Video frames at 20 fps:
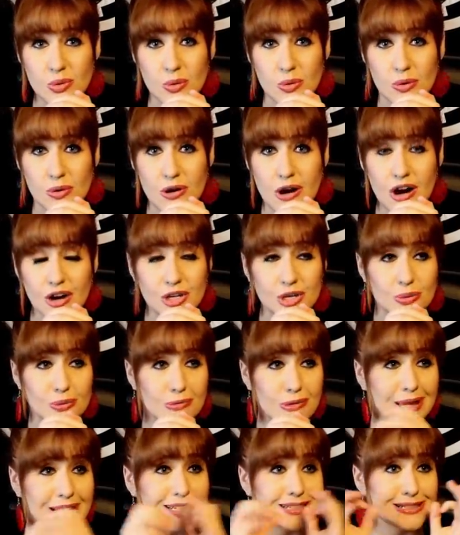Or are
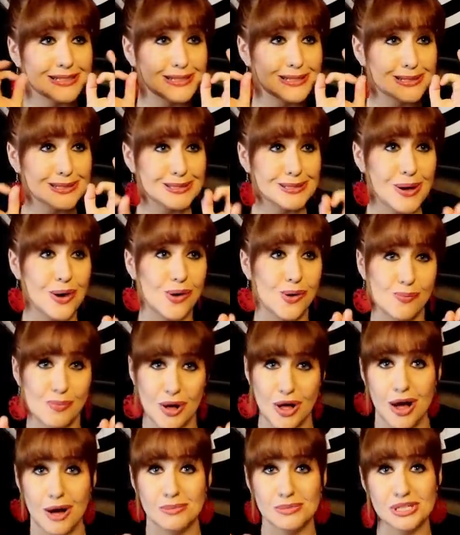you like so
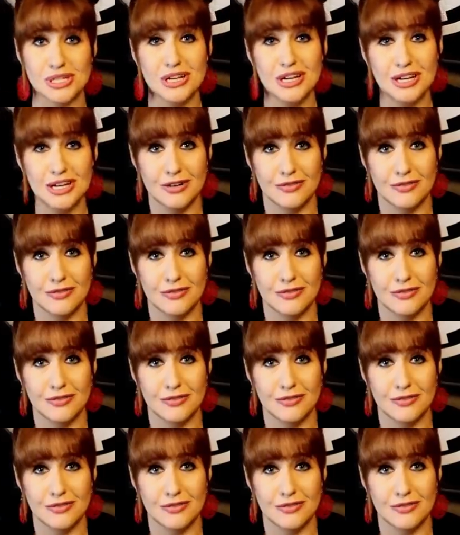pumped